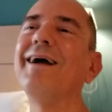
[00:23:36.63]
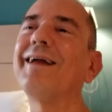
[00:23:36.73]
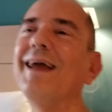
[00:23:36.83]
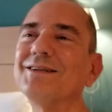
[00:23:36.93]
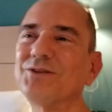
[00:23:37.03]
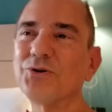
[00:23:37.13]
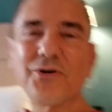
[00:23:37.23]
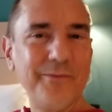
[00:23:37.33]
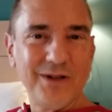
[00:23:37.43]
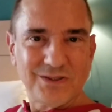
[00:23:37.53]
Cancer
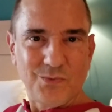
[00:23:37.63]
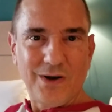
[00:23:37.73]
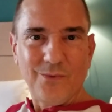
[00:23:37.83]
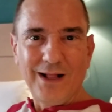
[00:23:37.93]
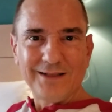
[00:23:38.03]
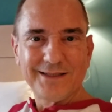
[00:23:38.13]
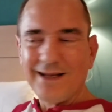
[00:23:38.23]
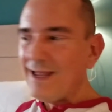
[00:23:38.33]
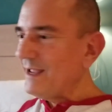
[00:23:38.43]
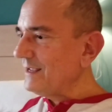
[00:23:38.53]
treatments went well
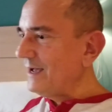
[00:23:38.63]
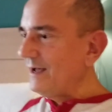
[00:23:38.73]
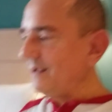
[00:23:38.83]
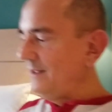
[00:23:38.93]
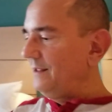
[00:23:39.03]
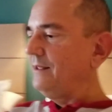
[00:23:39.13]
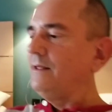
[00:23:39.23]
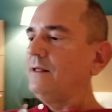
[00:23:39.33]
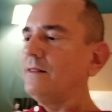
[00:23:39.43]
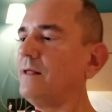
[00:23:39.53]
today. Uh,
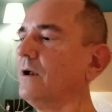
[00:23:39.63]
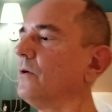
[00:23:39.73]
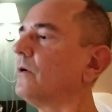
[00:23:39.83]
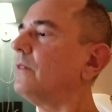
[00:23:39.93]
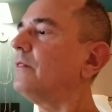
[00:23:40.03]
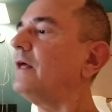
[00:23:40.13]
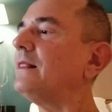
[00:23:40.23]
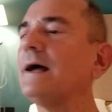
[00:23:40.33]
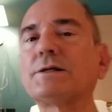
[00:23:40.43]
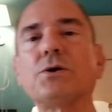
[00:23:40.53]
they they
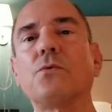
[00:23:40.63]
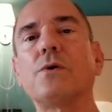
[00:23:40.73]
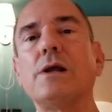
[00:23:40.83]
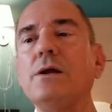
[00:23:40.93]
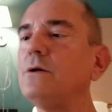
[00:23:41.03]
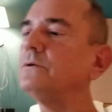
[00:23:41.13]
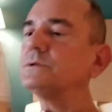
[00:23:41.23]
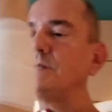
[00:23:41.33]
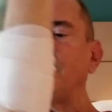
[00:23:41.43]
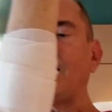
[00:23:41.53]
like to
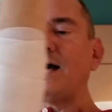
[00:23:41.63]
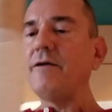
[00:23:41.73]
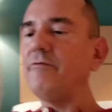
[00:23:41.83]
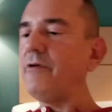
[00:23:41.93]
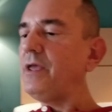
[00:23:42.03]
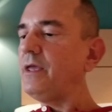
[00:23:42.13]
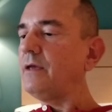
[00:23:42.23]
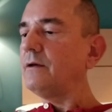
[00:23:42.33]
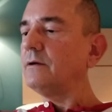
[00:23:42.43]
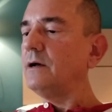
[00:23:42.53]
reuse the IV
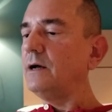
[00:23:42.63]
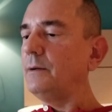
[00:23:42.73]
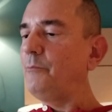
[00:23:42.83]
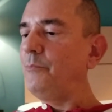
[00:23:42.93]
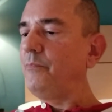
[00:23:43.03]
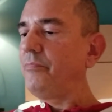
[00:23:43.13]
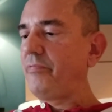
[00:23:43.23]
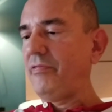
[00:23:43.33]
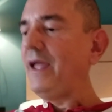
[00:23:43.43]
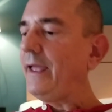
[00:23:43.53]
uh,
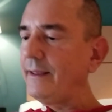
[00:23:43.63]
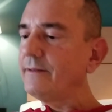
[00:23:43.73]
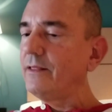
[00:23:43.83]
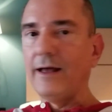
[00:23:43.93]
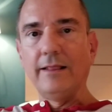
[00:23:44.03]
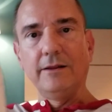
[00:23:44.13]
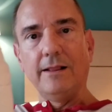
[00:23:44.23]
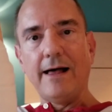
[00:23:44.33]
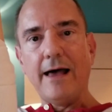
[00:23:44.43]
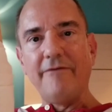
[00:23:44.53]
thing, the, a
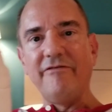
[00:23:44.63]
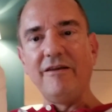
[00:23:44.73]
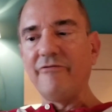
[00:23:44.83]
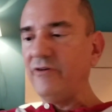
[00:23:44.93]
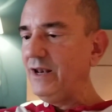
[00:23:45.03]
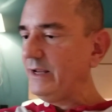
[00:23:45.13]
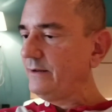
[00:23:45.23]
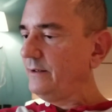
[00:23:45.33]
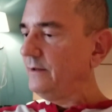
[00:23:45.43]
little IV fitting,